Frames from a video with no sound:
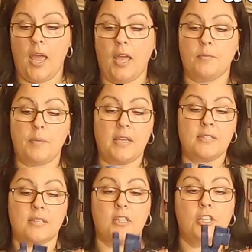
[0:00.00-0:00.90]
And
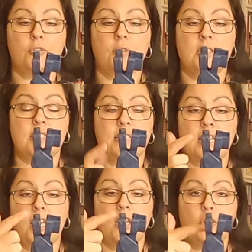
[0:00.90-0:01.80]
basically you can
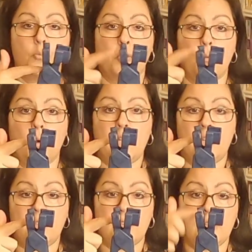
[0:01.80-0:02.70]
see you put one
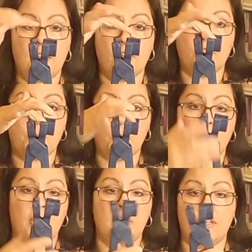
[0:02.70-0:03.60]
end in here, you put
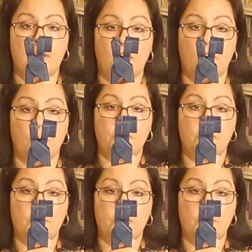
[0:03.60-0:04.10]
one end in there.